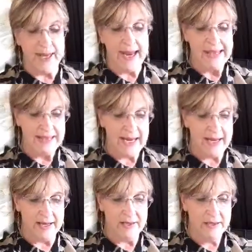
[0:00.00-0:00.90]
and
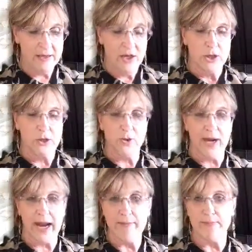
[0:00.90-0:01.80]
then
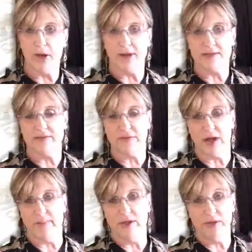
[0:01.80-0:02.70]
create blocks of
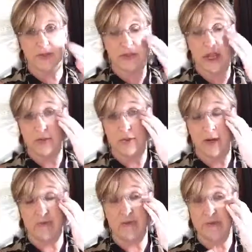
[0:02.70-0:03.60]
time in your schedule.
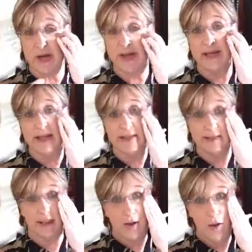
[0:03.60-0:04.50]
Now, if you've got kids
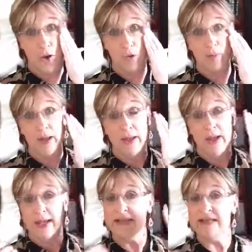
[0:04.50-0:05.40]
at home,
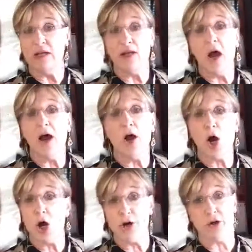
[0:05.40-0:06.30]
it's a lot
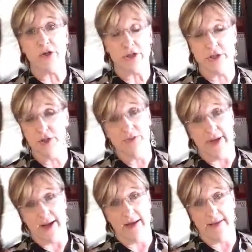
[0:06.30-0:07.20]
harder to do
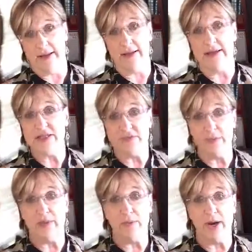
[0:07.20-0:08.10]
that than it is for
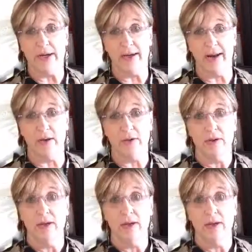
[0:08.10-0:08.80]
me right now.